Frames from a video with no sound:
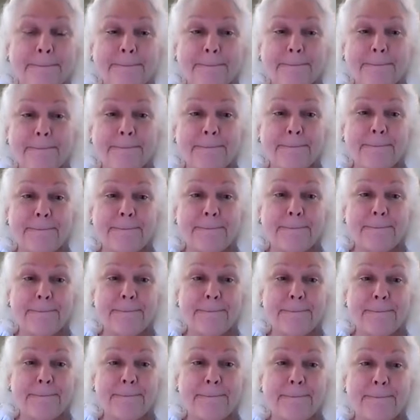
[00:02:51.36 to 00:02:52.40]

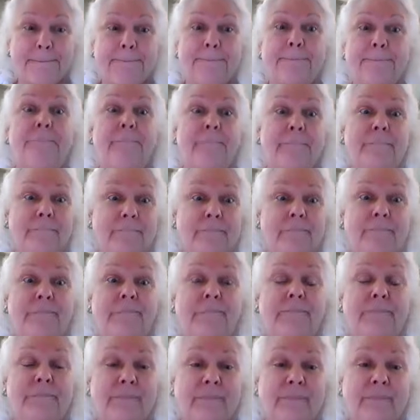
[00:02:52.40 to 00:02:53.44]

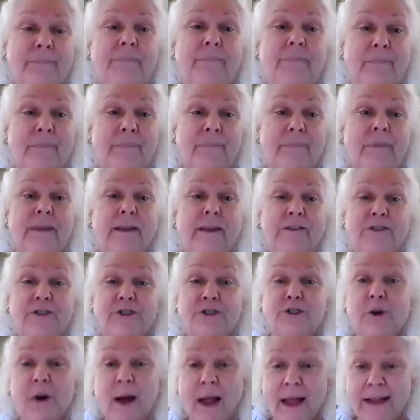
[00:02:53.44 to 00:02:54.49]

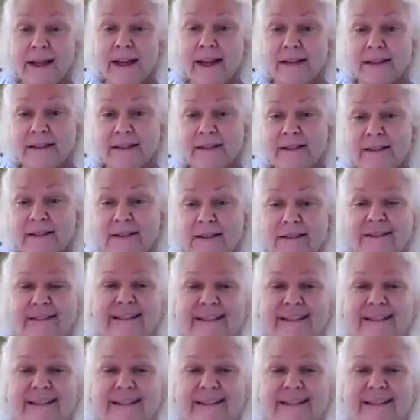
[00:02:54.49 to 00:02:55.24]
The person shown says nothing.